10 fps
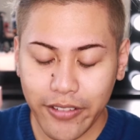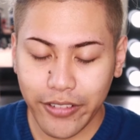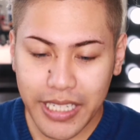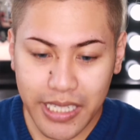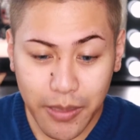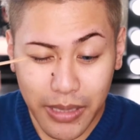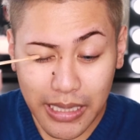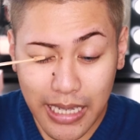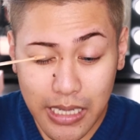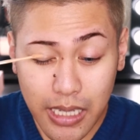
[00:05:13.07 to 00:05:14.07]
I've recently
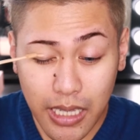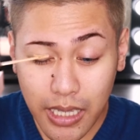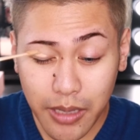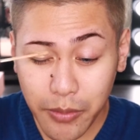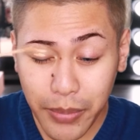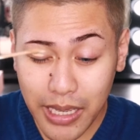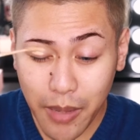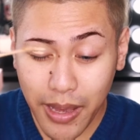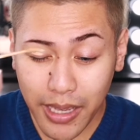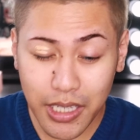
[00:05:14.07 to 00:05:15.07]
been getting
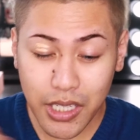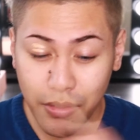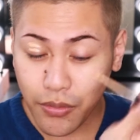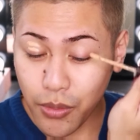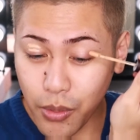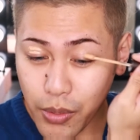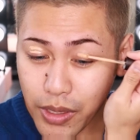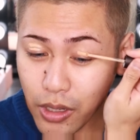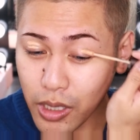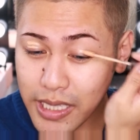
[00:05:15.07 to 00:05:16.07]
PR packages for
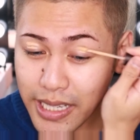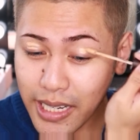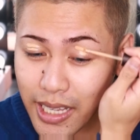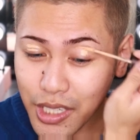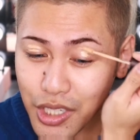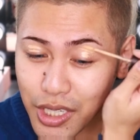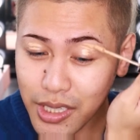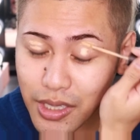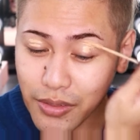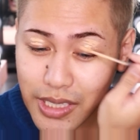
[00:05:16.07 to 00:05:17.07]
the holiday
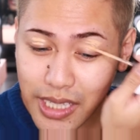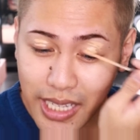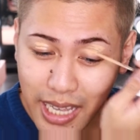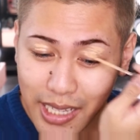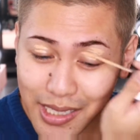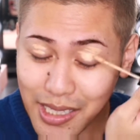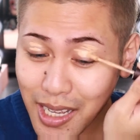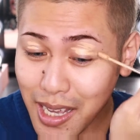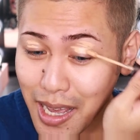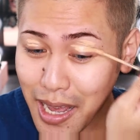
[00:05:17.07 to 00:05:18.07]
collections, obviously, and
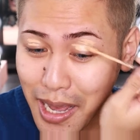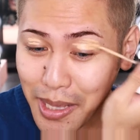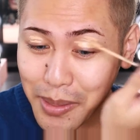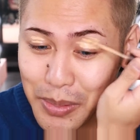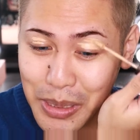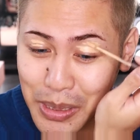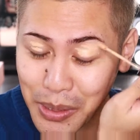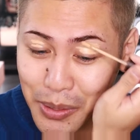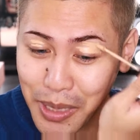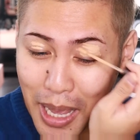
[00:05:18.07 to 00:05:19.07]
I am
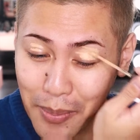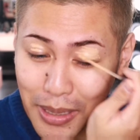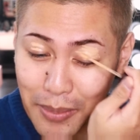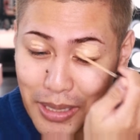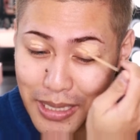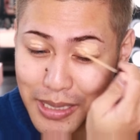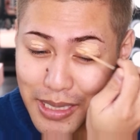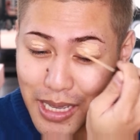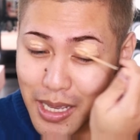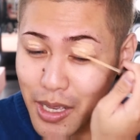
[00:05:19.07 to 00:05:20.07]
so happy because